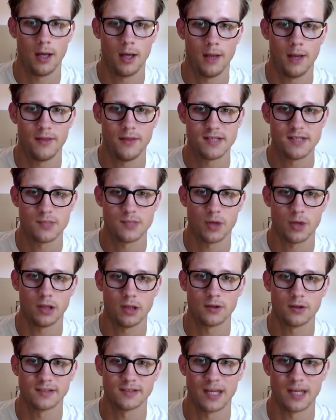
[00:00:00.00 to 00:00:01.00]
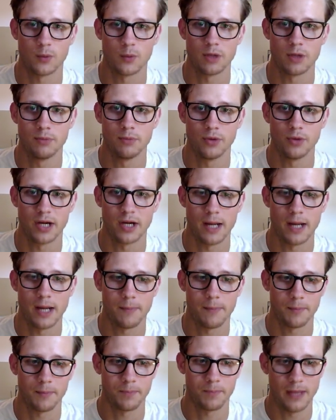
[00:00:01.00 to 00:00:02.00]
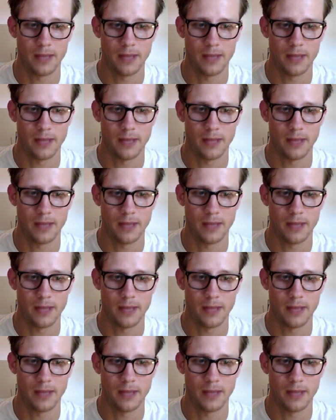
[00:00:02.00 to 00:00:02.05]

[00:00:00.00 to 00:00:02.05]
This is what it looks like when you boot it up.